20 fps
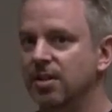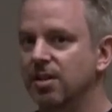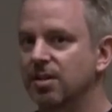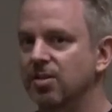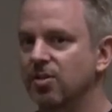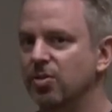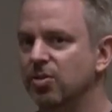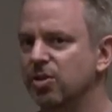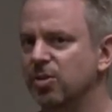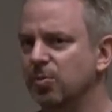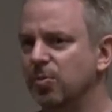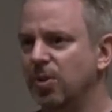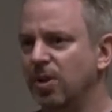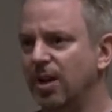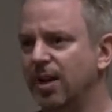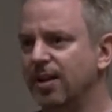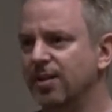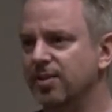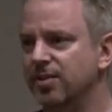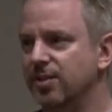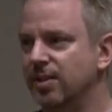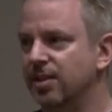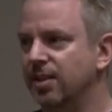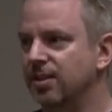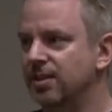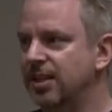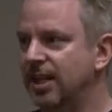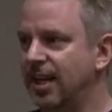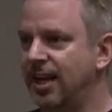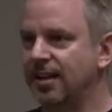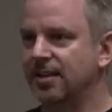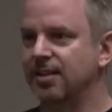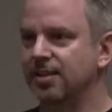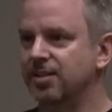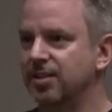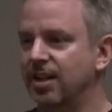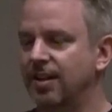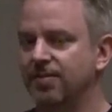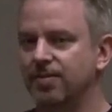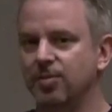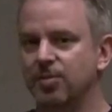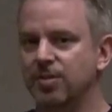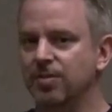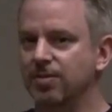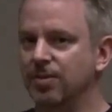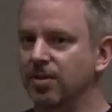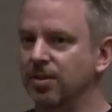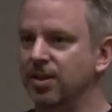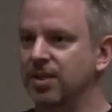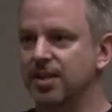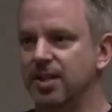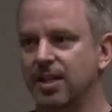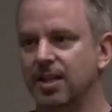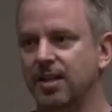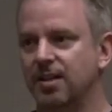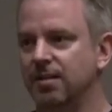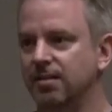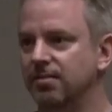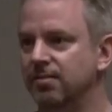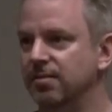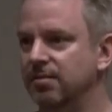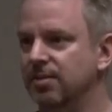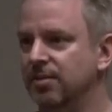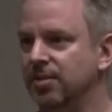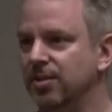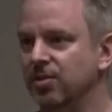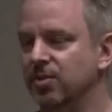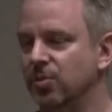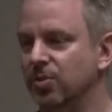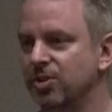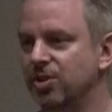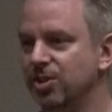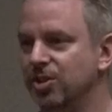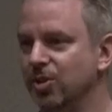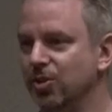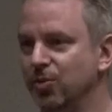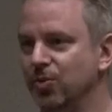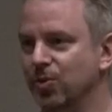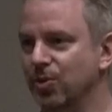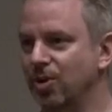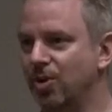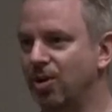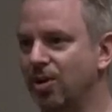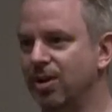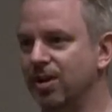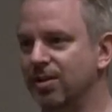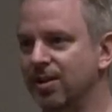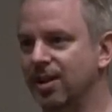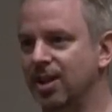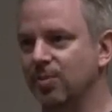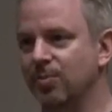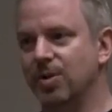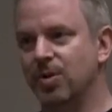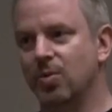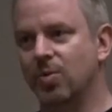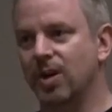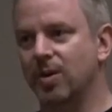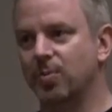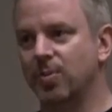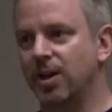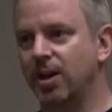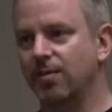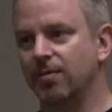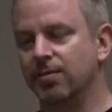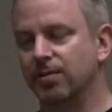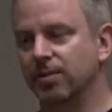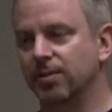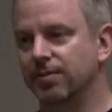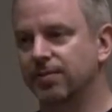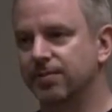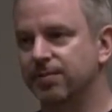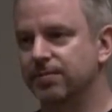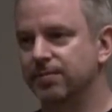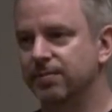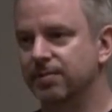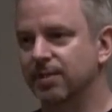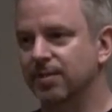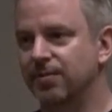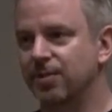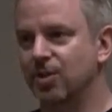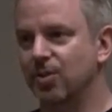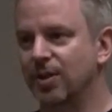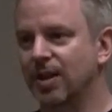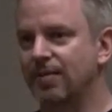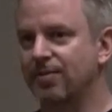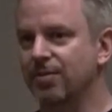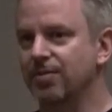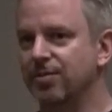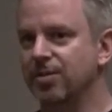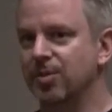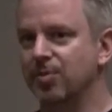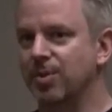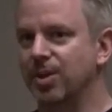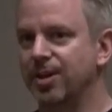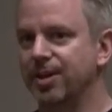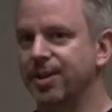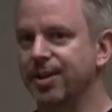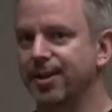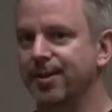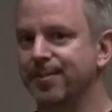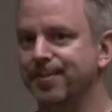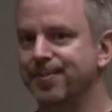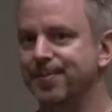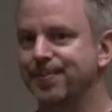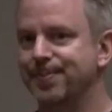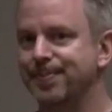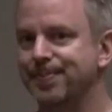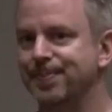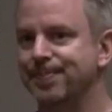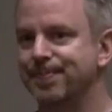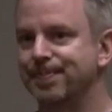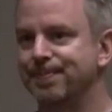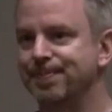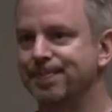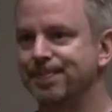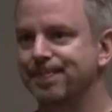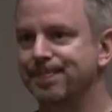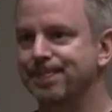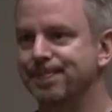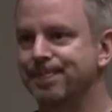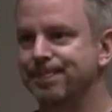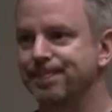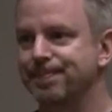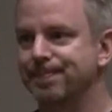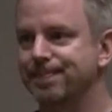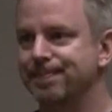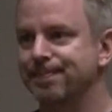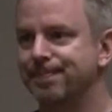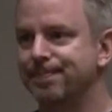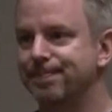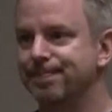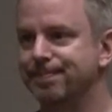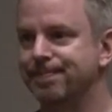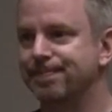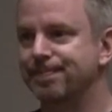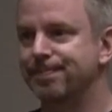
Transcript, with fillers: those compliance tactics have to be very tight because once you go through an audit, they can be quite painful if, if you don't have everything buttoned up. Thank you.